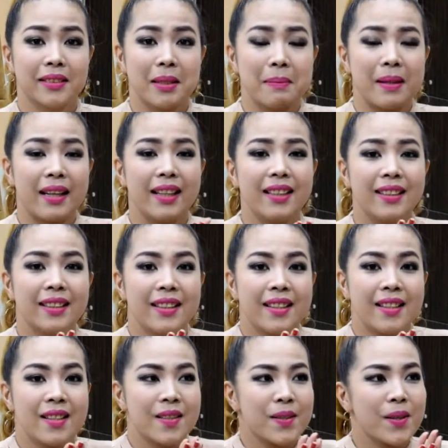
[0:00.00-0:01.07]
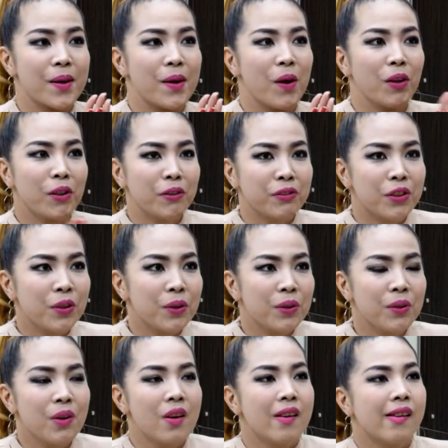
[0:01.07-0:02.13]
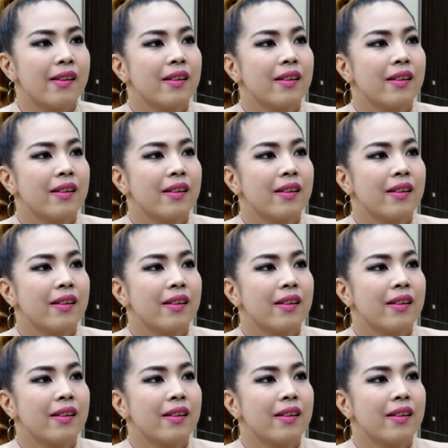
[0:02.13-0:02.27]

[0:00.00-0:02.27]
Diba? So all of you,